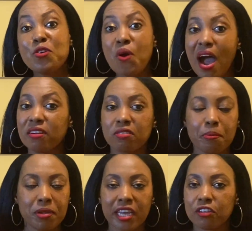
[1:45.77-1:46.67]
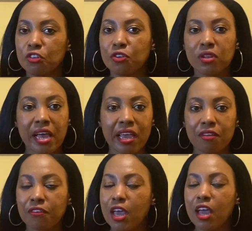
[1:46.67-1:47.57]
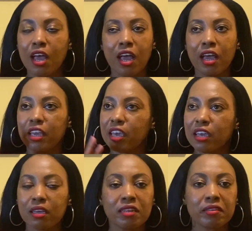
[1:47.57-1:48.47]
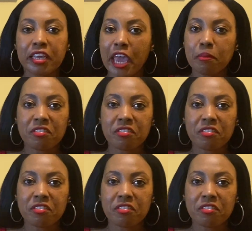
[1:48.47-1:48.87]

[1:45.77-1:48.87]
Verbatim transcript: know how to apply it to your life, it is a game